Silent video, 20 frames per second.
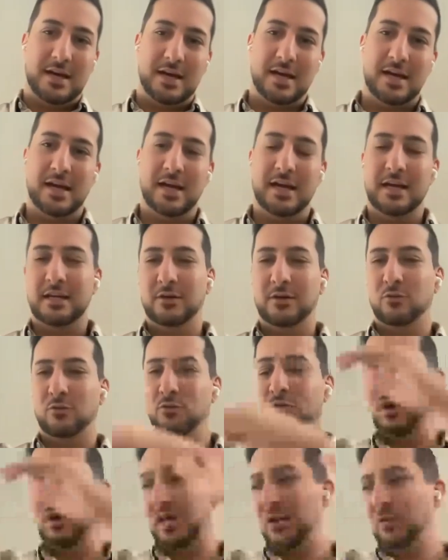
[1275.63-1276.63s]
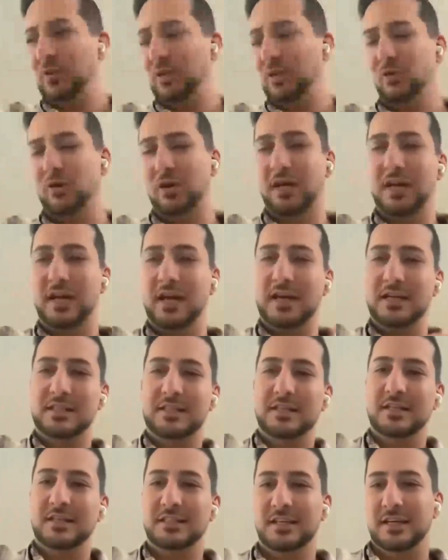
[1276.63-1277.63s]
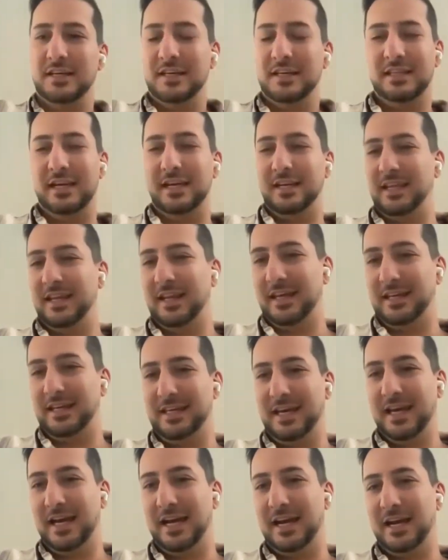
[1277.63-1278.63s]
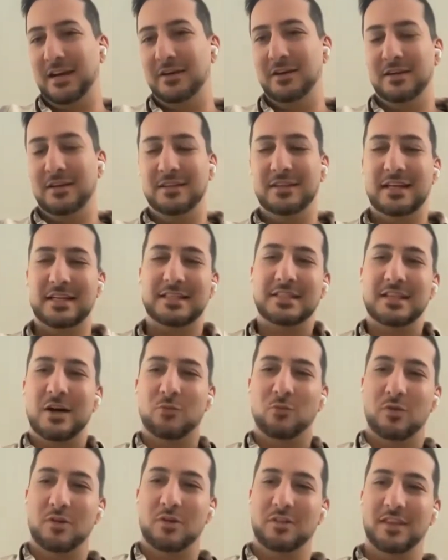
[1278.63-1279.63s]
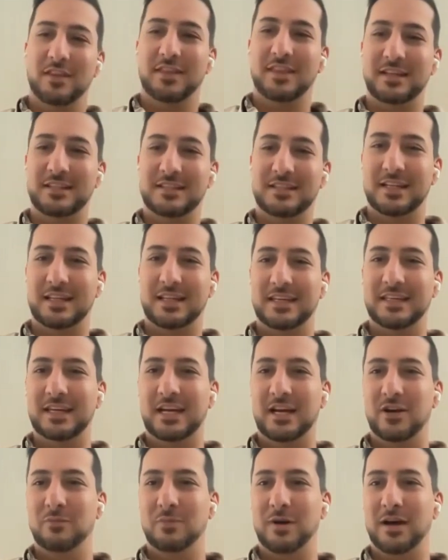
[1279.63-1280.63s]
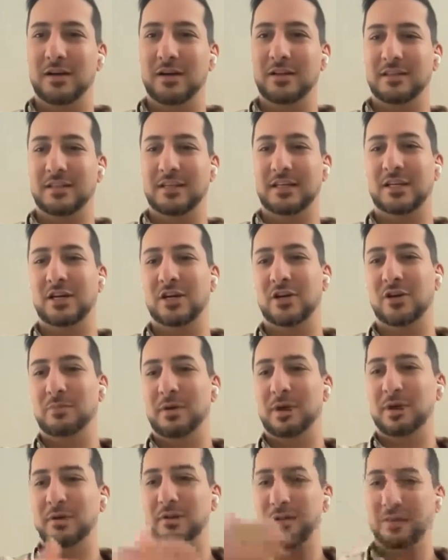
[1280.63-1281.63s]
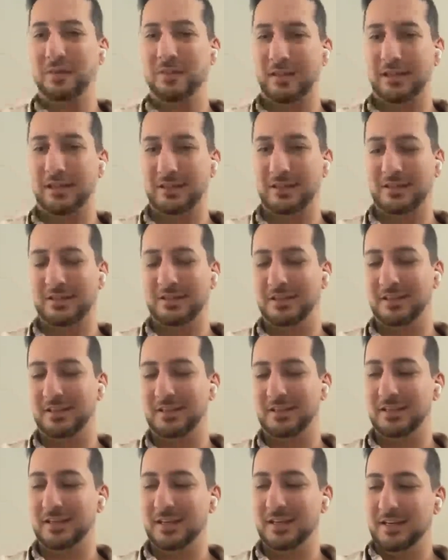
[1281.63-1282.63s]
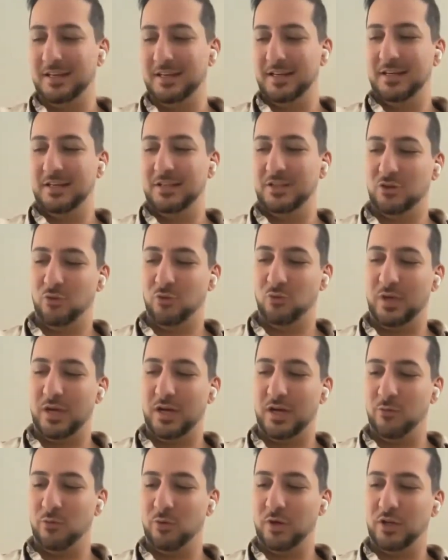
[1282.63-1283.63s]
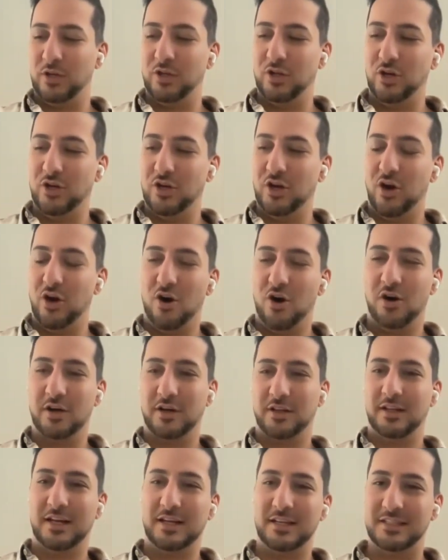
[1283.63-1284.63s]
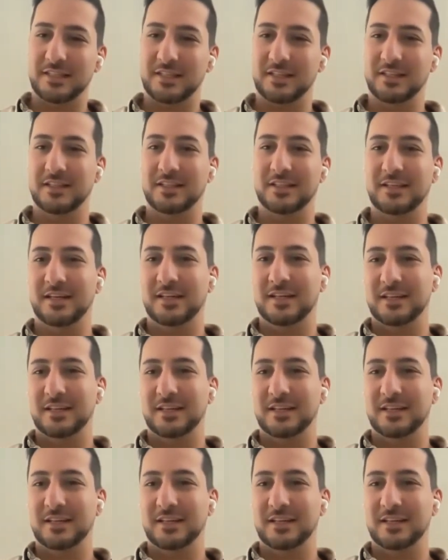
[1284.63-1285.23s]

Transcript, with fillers: And working with organizers, they didn't care. That's not one of the things that they care about. They cared about other things, right? So we learned a hard lesson.